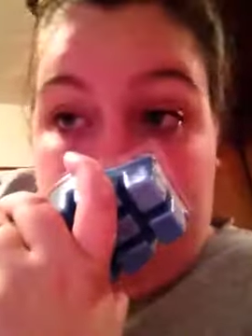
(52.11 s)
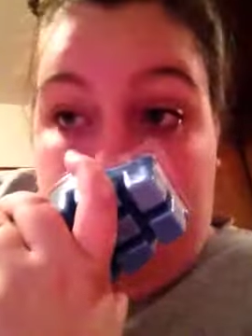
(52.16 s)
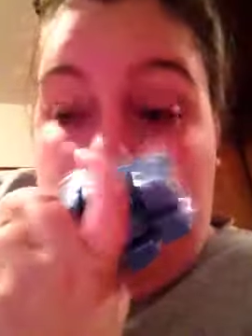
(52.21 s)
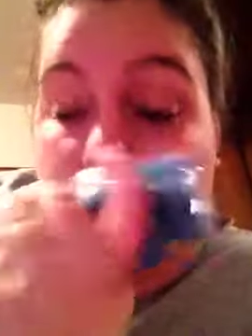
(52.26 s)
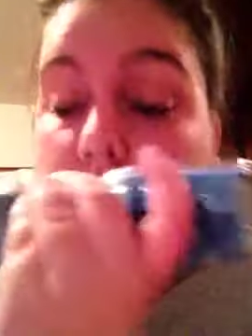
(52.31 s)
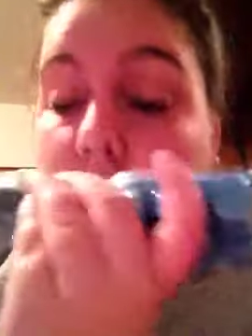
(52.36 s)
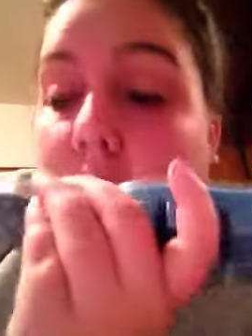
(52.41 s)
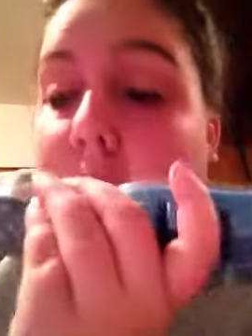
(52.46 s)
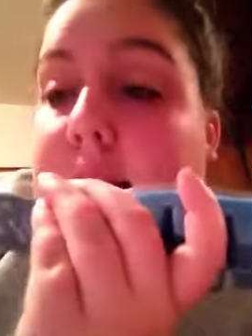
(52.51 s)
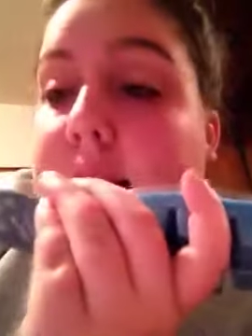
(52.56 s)

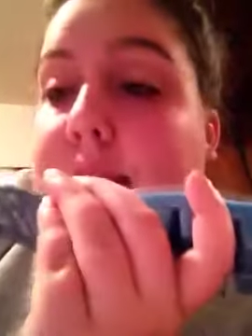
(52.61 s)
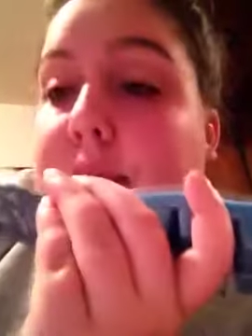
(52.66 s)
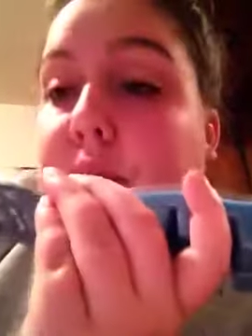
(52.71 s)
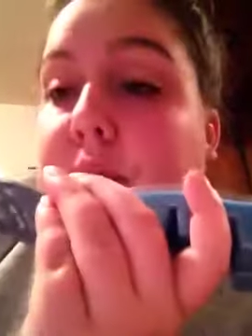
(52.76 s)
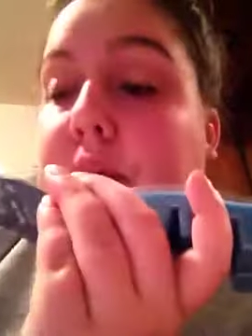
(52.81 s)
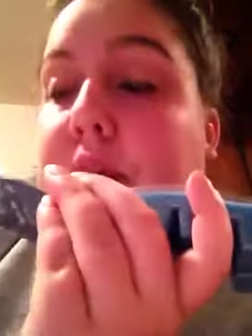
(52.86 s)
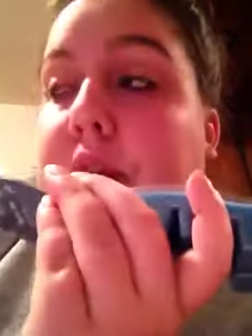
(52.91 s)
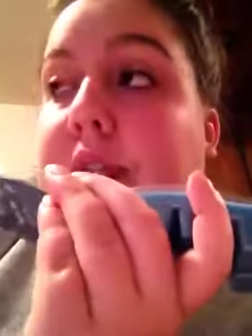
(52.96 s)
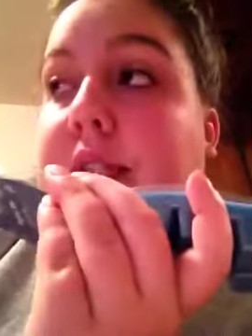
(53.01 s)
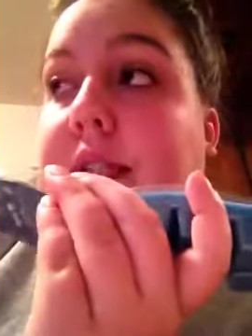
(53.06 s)
I never
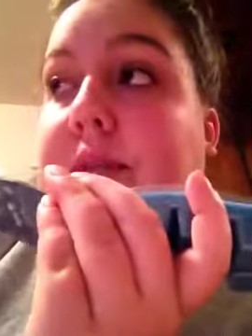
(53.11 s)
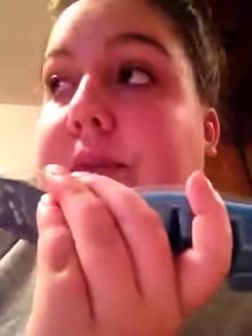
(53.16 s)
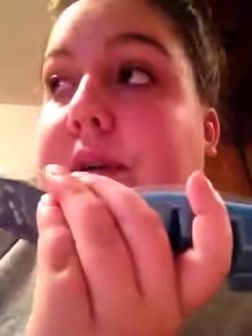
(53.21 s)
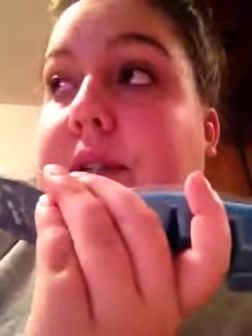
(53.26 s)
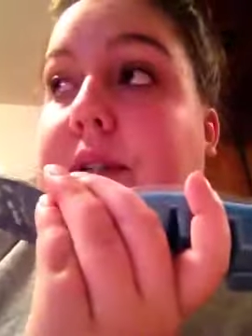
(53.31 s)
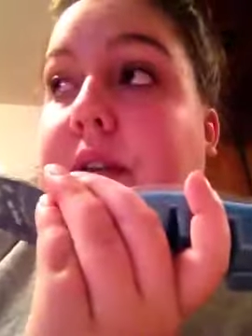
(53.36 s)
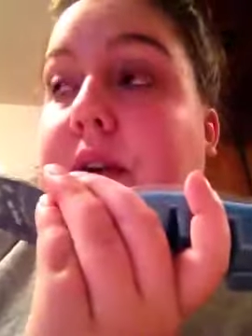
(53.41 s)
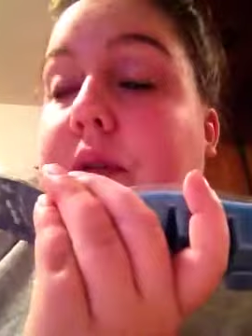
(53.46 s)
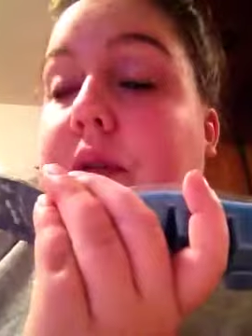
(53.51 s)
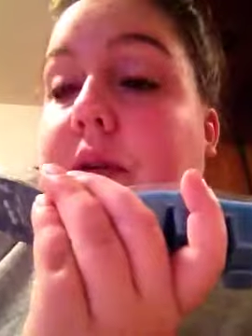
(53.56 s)
really
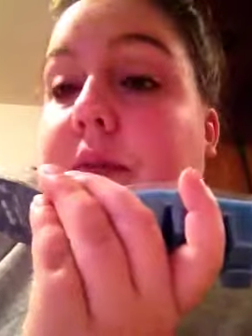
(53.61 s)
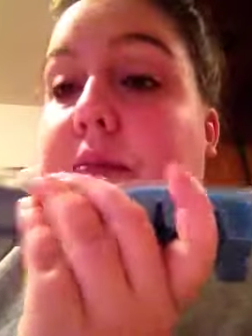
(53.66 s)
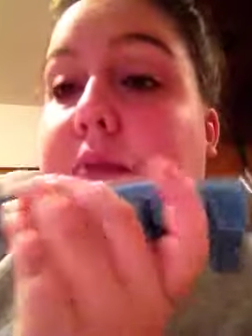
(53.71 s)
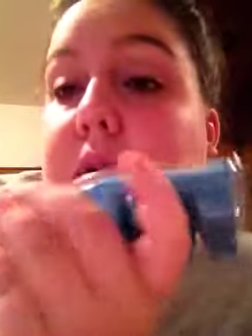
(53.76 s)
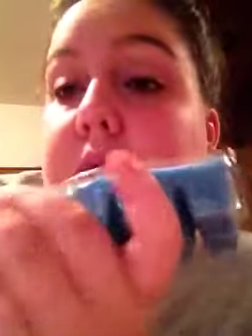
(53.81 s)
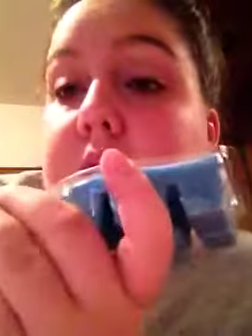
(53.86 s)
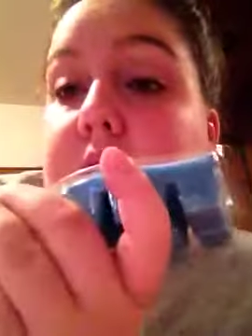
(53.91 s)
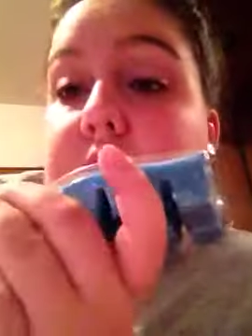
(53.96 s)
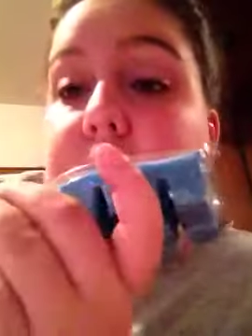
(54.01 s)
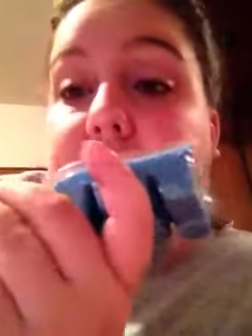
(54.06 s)
smelt that one,
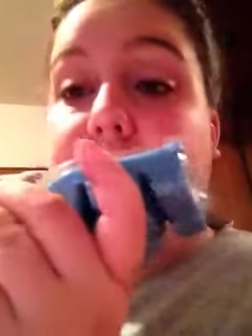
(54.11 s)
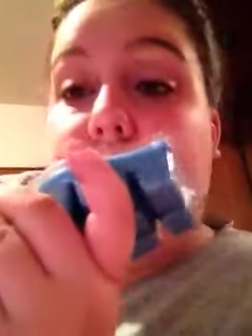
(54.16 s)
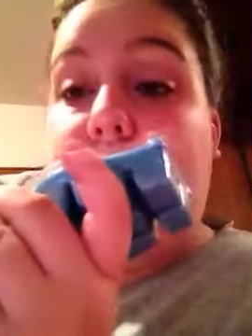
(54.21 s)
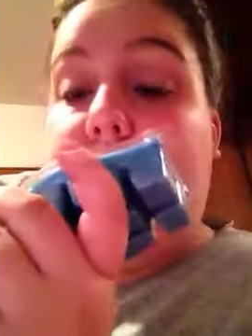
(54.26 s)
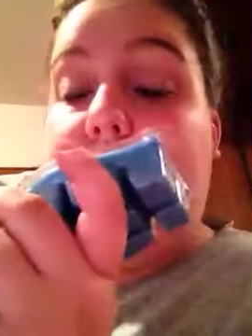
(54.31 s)
but this one